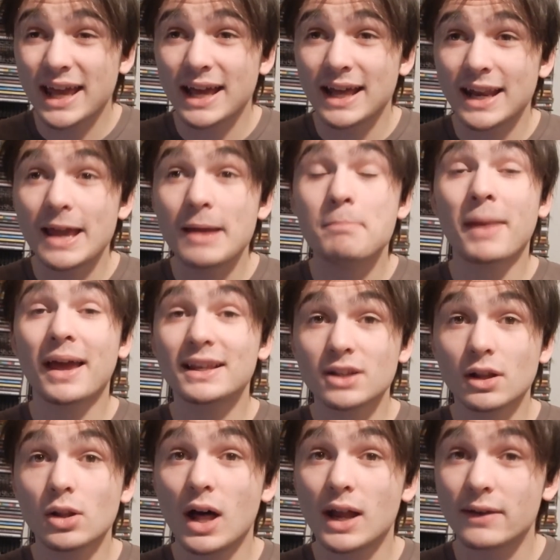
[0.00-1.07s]
and it makes
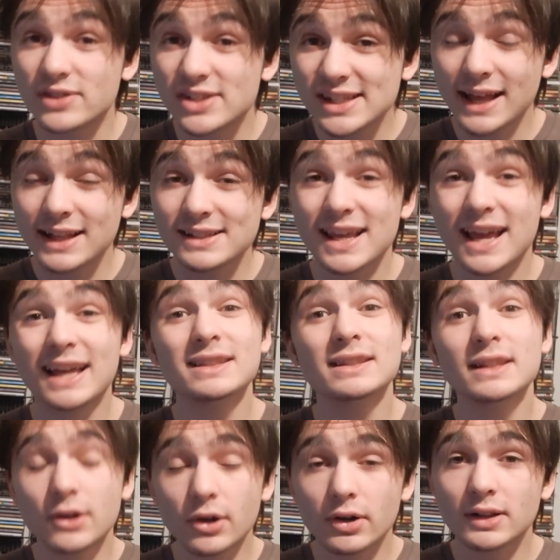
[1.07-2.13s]
a lot of sense, and
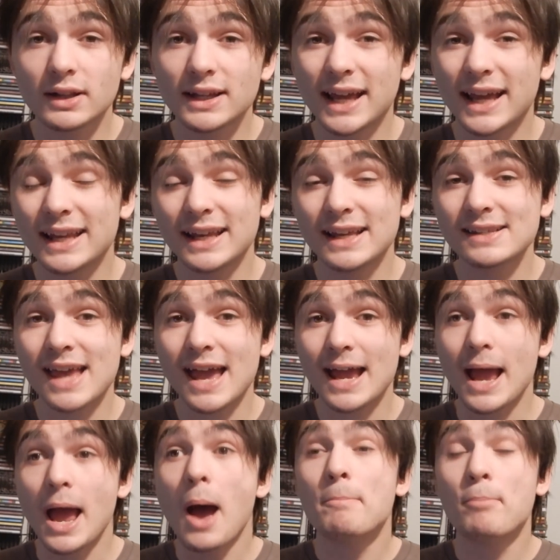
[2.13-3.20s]
lyrically it is a